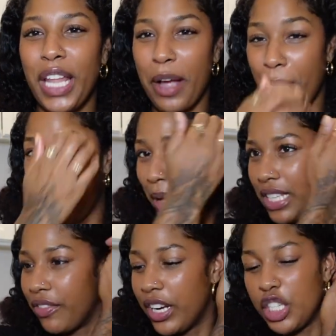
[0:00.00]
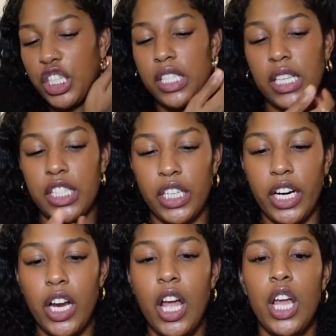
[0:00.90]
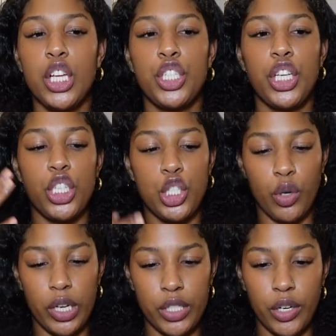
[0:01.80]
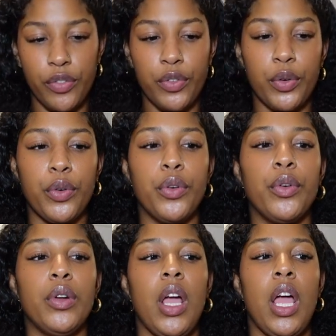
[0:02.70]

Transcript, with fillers: Like my best friend, she's sister, she enjoys her food